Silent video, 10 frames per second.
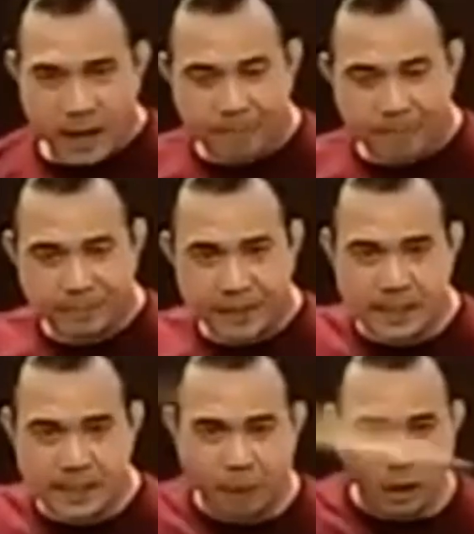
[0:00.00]

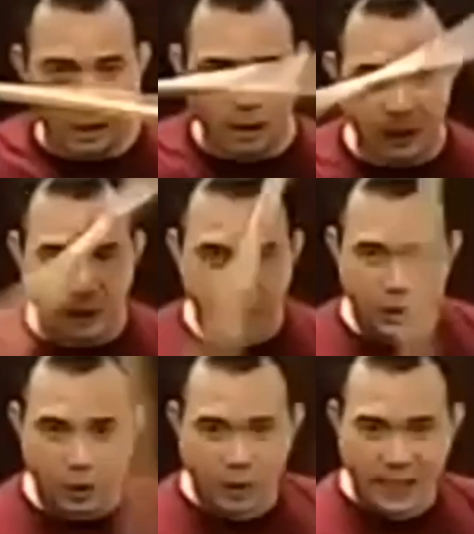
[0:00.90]
symbol. You
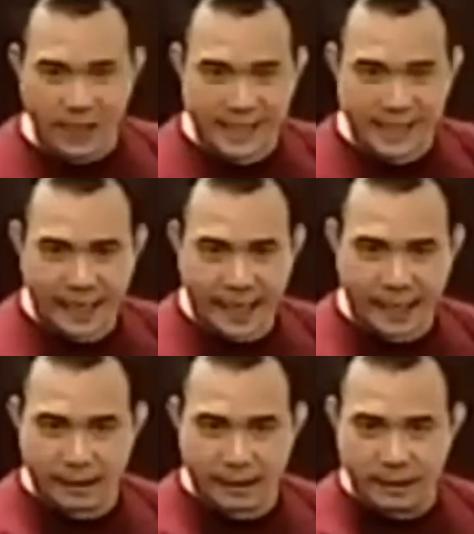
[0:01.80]
can see it.
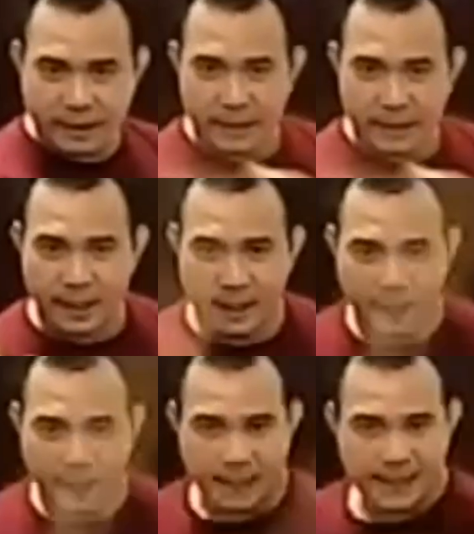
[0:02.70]
It's
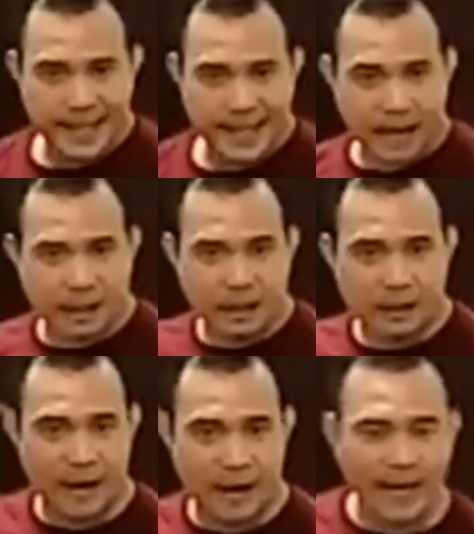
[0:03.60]
in there,
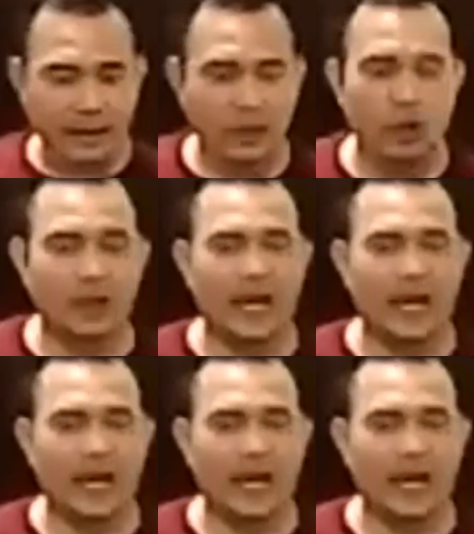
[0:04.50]
right? Okay.